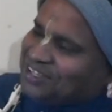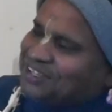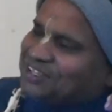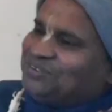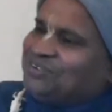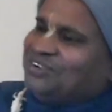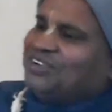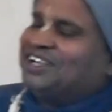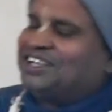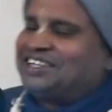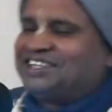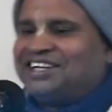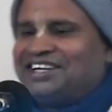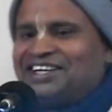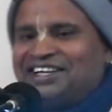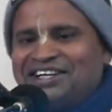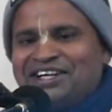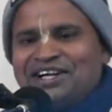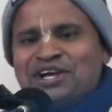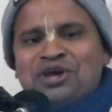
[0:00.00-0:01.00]
is fixed,
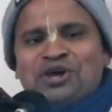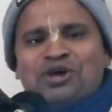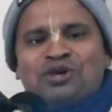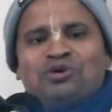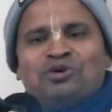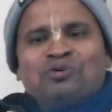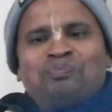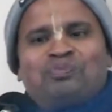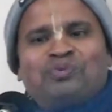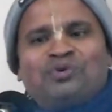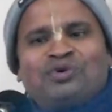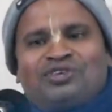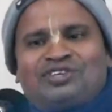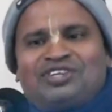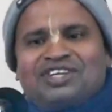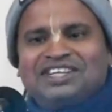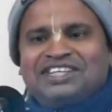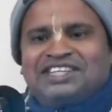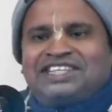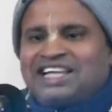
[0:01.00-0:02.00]
you
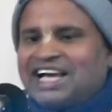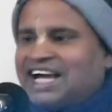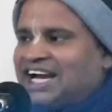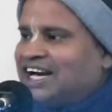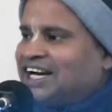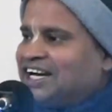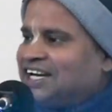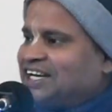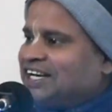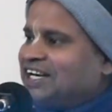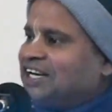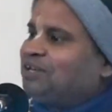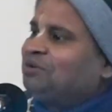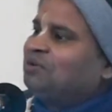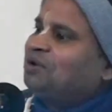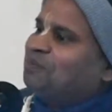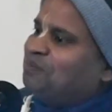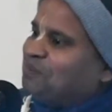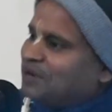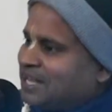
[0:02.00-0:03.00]
push inside, it
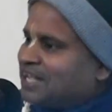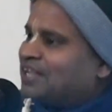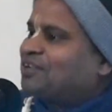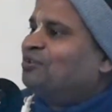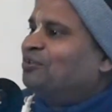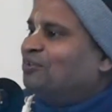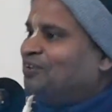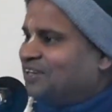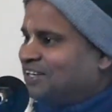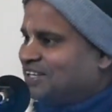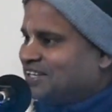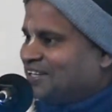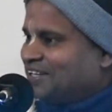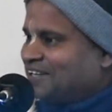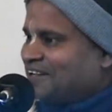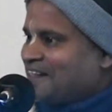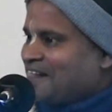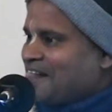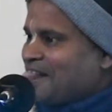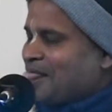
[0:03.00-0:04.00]
will break only.
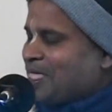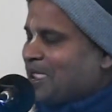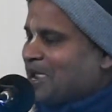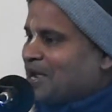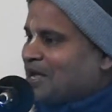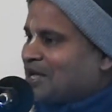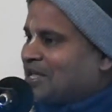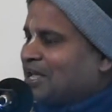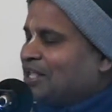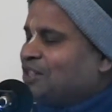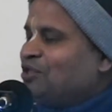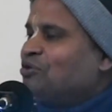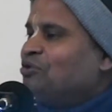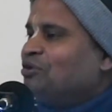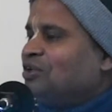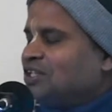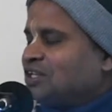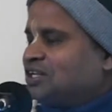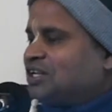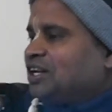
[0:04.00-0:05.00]
Can you
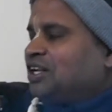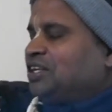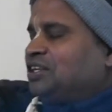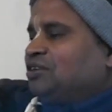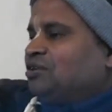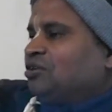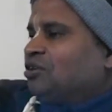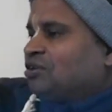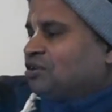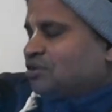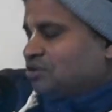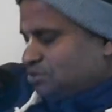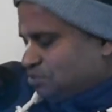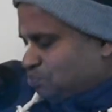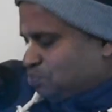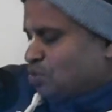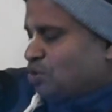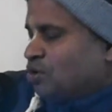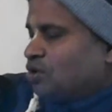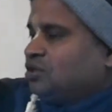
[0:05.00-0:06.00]
increase your
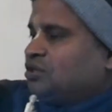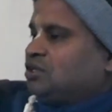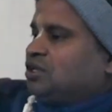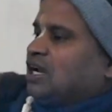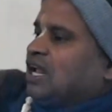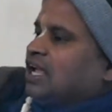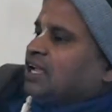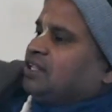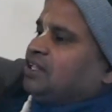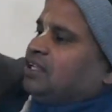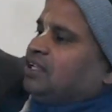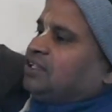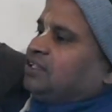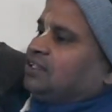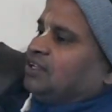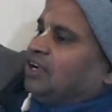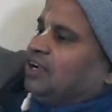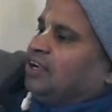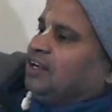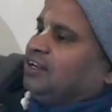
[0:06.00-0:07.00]
bones like
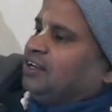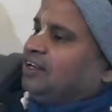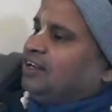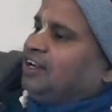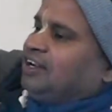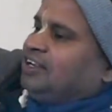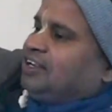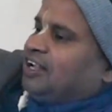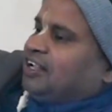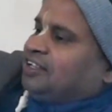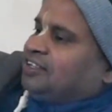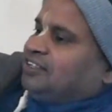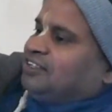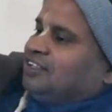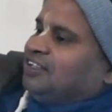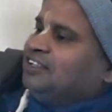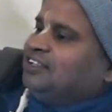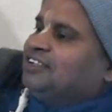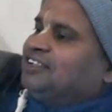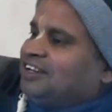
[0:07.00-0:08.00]
this? Let us
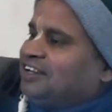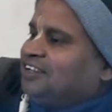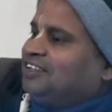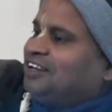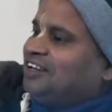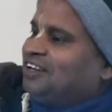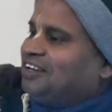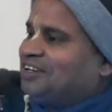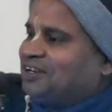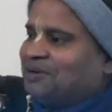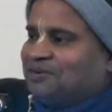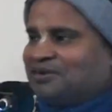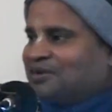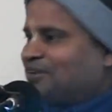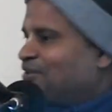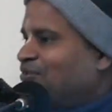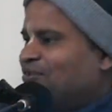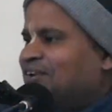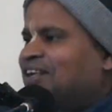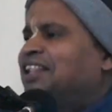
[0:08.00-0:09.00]
increase a little
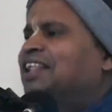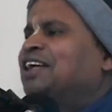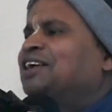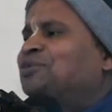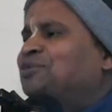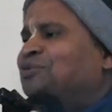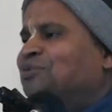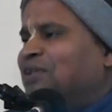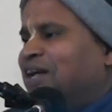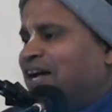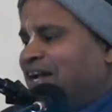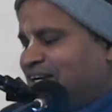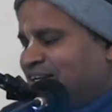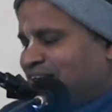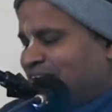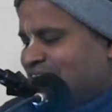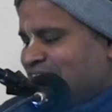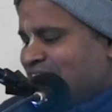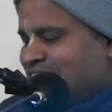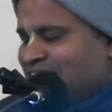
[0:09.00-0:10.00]
bit. You cannot do that.
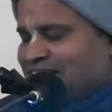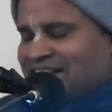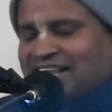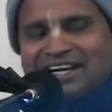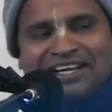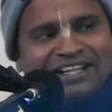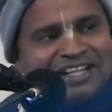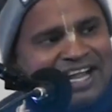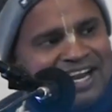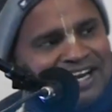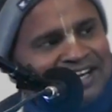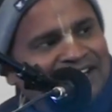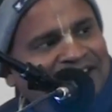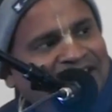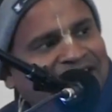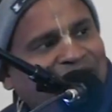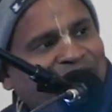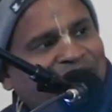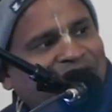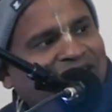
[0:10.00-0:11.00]
That is not
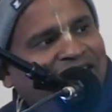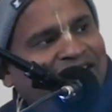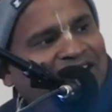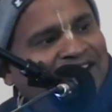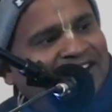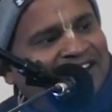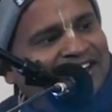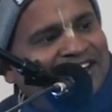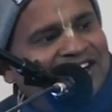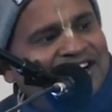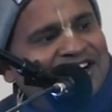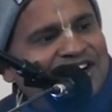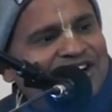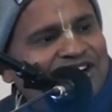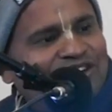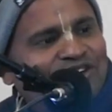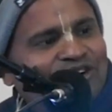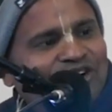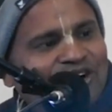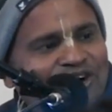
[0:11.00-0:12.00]
in our hand.
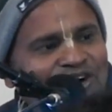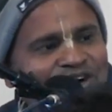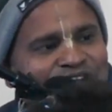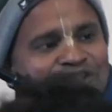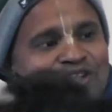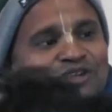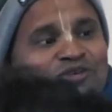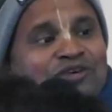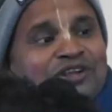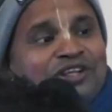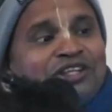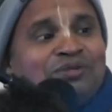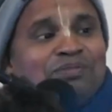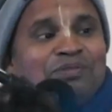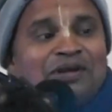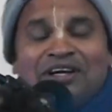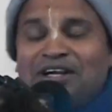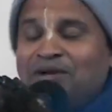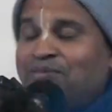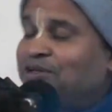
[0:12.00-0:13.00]
So,
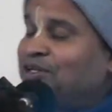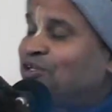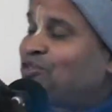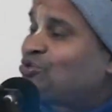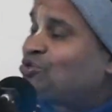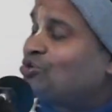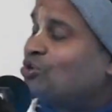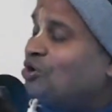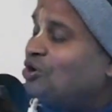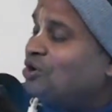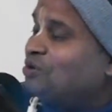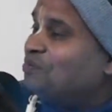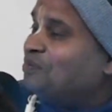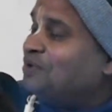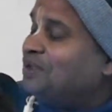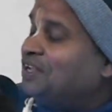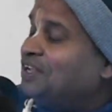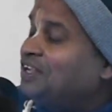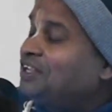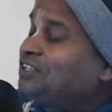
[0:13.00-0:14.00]
nourishment of the soul
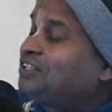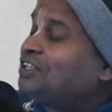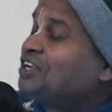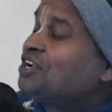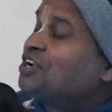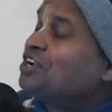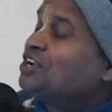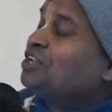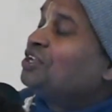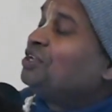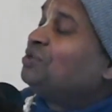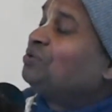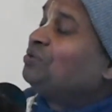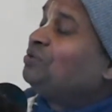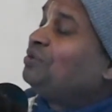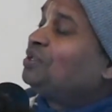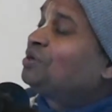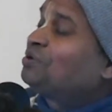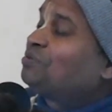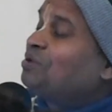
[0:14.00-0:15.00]
means you
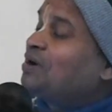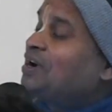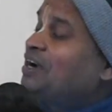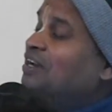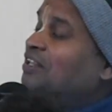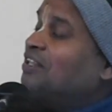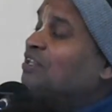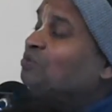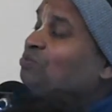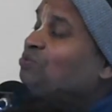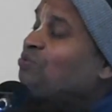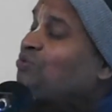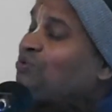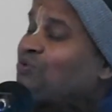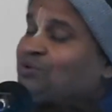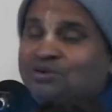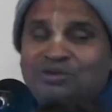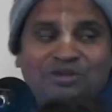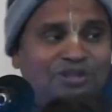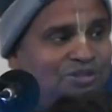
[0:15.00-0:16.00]
require the
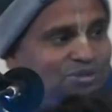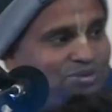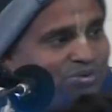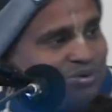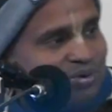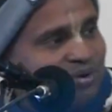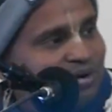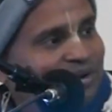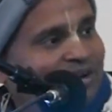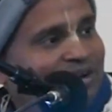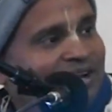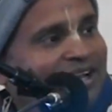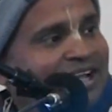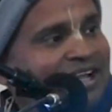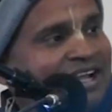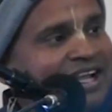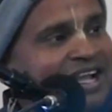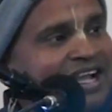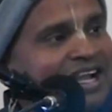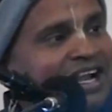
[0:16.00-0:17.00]
food to the soul
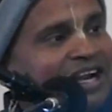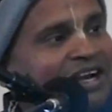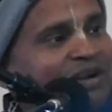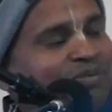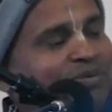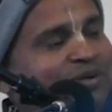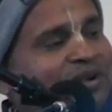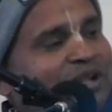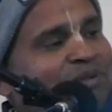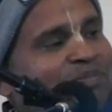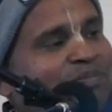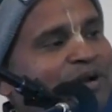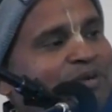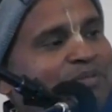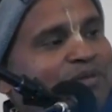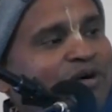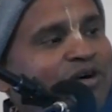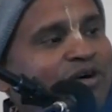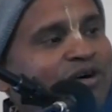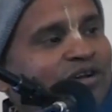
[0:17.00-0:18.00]
and free
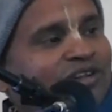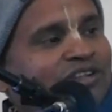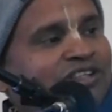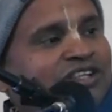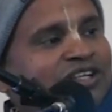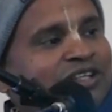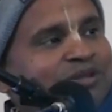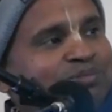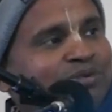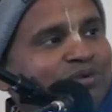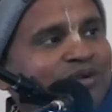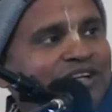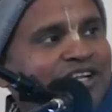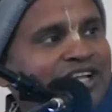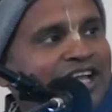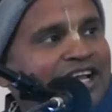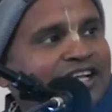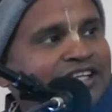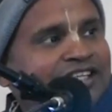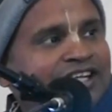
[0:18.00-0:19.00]
from all sinful
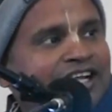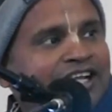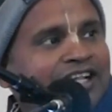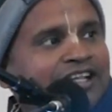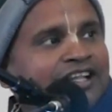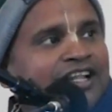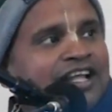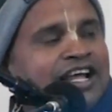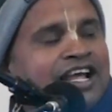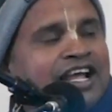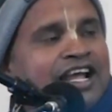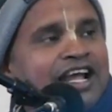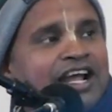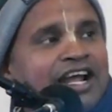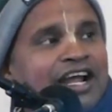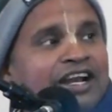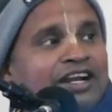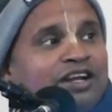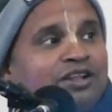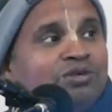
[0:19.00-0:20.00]
reaction,
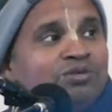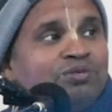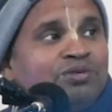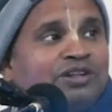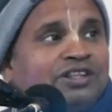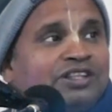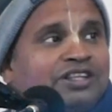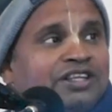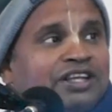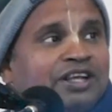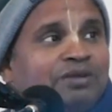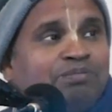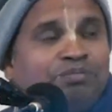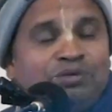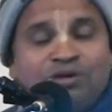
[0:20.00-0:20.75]
and you will see a